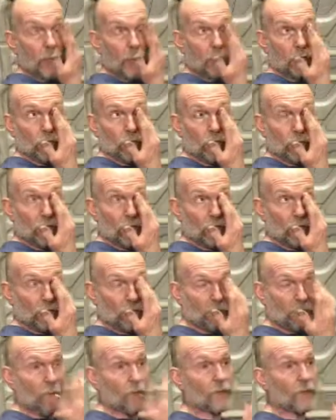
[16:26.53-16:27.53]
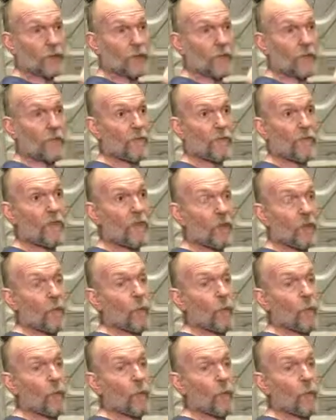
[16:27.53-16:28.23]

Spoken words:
sure that those are going to fit